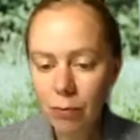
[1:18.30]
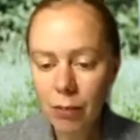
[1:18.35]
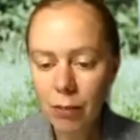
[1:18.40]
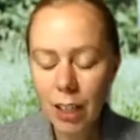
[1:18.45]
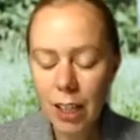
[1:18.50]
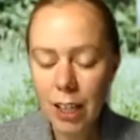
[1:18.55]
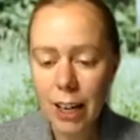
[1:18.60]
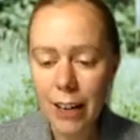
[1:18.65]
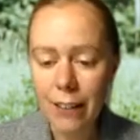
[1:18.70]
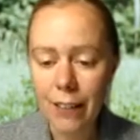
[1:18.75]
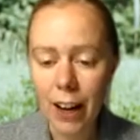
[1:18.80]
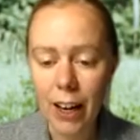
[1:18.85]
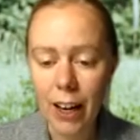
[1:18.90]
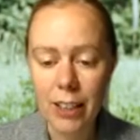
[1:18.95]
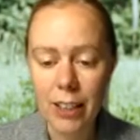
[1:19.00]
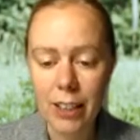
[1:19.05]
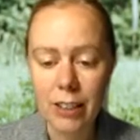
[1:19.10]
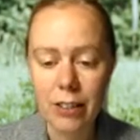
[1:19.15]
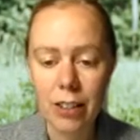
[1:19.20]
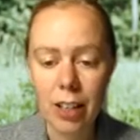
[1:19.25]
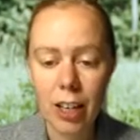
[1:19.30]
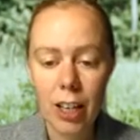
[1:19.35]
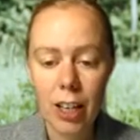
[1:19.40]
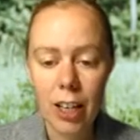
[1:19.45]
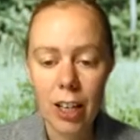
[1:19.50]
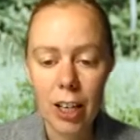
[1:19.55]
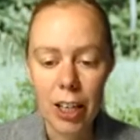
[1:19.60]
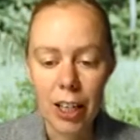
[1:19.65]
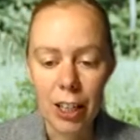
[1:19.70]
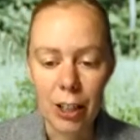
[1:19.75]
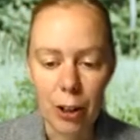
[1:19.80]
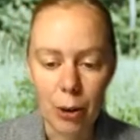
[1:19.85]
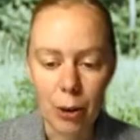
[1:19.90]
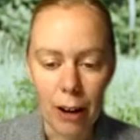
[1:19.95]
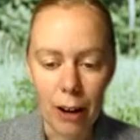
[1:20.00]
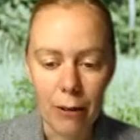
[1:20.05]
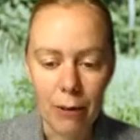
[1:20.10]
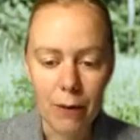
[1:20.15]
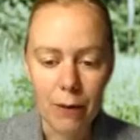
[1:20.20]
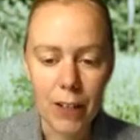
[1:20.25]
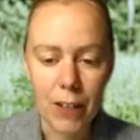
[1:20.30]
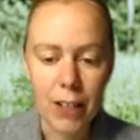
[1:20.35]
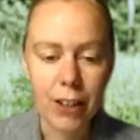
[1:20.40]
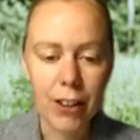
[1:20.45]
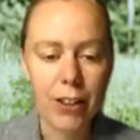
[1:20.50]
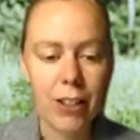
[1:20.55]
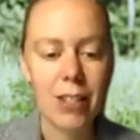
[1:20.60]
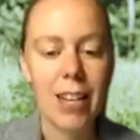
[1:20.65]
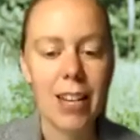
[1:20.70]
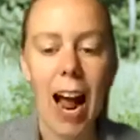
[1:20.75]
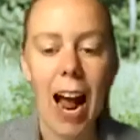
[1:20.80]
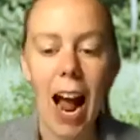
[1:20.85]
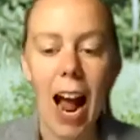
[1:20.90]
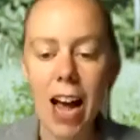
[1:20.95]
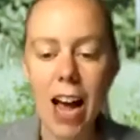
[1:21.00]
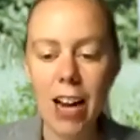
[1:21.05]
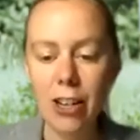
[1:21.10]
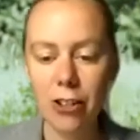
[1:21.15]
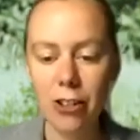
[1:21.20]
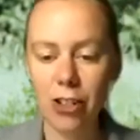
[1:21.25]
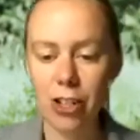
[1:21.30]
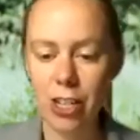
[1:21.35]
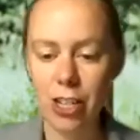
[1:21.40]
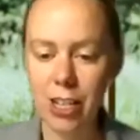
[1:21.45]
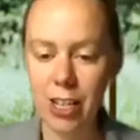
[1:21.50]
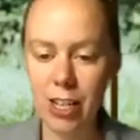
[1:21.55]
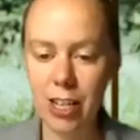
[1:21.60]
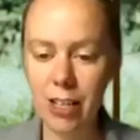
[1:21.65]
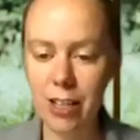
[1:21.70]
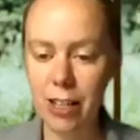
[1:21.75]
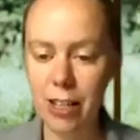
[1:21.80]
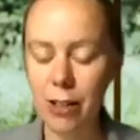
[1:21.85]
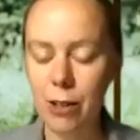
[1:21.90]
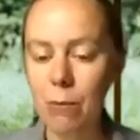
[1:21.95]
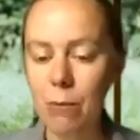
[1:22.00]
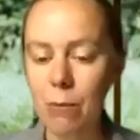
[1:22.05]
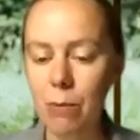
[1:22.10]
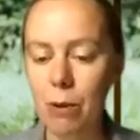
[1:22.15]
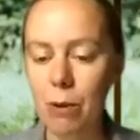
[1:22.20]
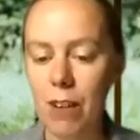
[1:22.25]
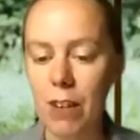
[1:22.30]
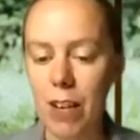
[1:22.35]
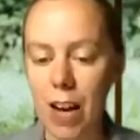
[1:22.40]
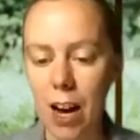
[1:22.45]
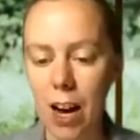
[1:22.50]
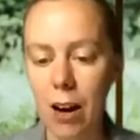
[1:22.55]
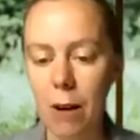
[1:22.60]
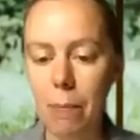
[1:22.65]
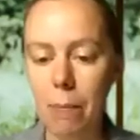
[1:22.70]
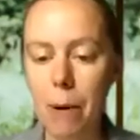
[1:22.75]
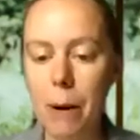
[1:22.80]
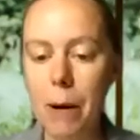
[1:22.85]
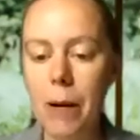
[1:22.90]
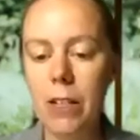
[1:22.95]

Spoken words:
And that is, I feel this energy that's moving up